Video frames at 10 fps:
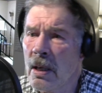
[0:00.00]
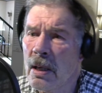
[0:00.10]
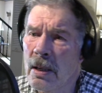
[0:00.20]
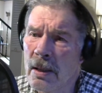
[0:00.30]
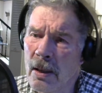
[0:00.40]

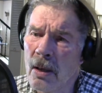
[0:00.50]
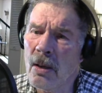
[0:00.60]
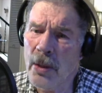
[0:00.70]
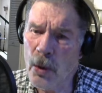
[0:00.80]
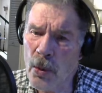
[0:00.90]

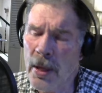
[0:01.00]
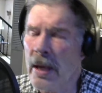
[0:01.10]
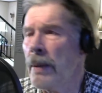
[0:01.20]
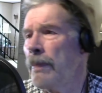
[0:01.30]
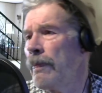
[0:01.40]
although
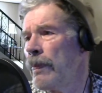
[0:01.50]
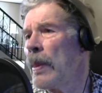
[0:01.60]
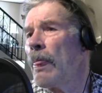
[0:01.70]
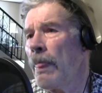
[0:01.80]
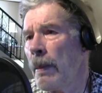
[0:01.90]
they
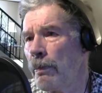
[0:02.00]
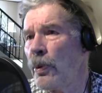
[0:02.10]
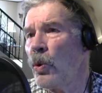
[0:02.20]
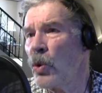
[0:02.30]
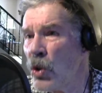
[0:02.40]

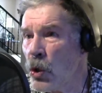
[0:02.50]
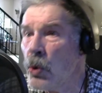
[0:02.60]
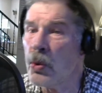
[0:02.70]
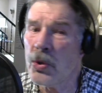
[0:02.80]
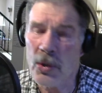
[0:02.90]

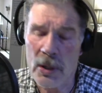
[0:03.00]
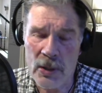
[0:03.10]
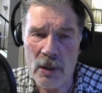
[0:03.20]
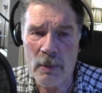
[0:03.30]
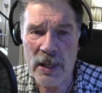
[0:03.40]
produce
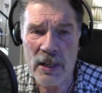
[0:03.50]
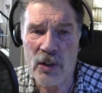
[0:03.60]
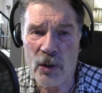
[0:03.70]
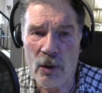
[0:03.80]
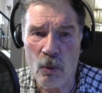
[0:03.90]
some of the
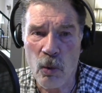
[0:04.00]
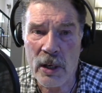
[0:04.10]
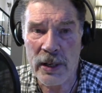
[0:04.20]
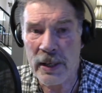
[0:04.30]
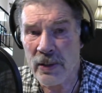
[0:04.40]
internal
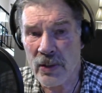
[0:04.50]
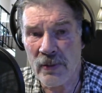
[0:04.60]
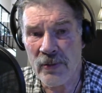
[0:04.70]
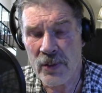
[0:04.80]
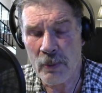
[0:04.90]
workings
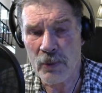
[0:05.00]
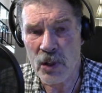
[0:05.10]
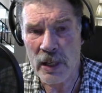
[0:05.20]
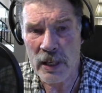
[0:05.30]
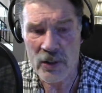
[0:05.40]
of some
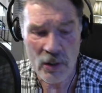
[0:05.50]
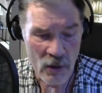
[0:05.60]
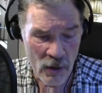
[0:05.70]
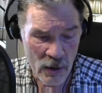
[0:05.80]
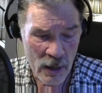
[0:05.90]
Chinese cars,